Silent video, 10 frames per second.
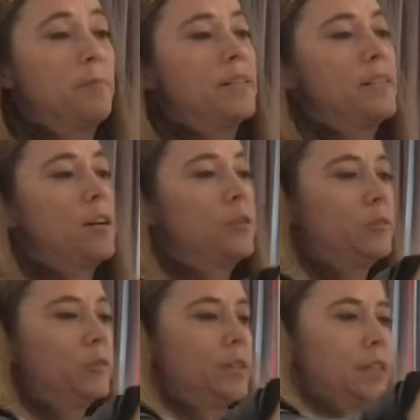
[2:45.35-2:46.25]

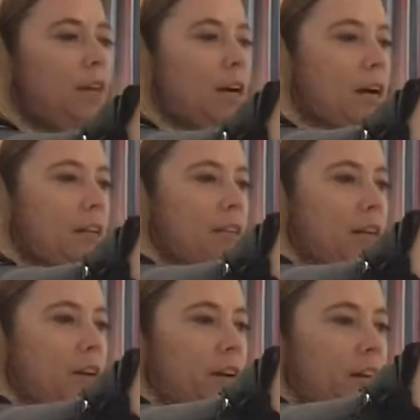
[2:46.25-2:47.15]
myself, and
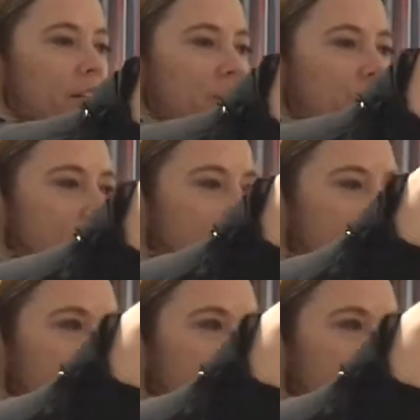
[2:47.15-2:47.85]
then I can just